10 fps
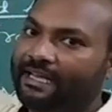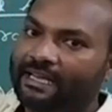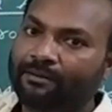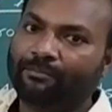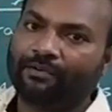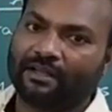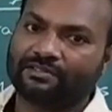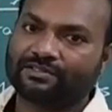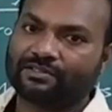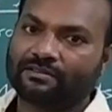in
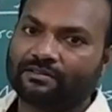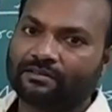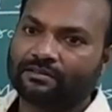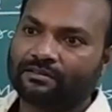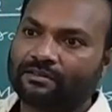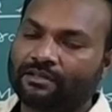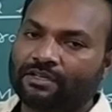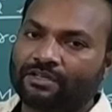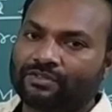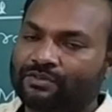France.
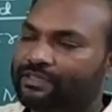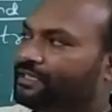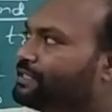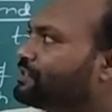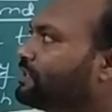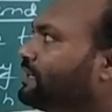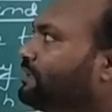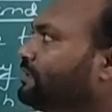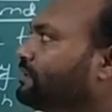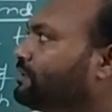So dear
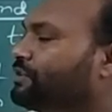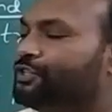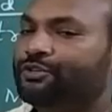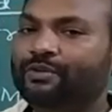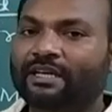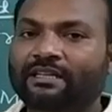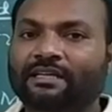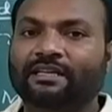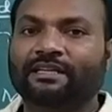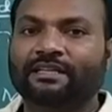children, during
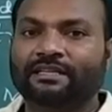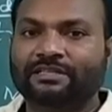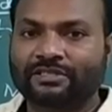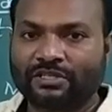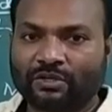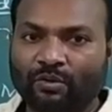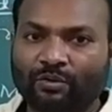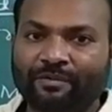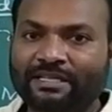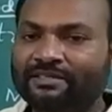the
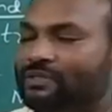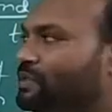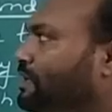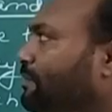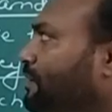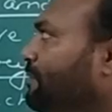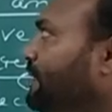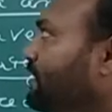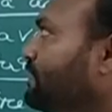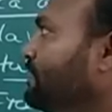Jacobins
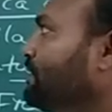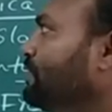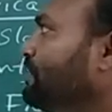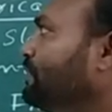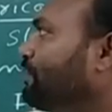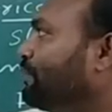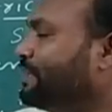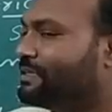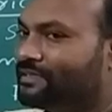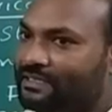government,
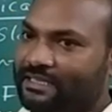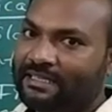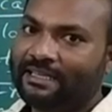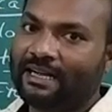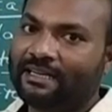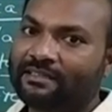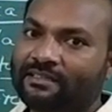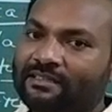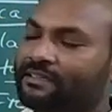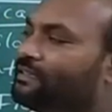we see that
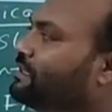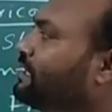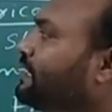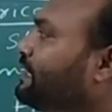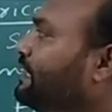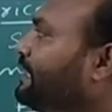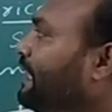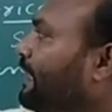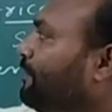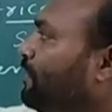
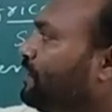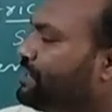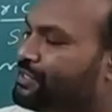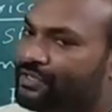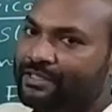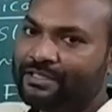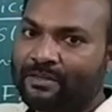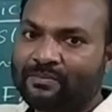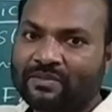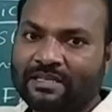the abolitions
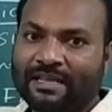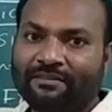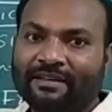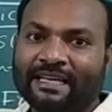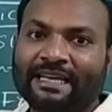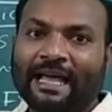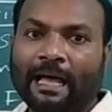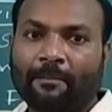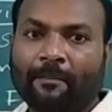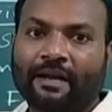of slavery
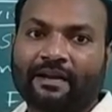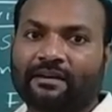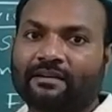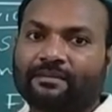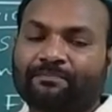happened.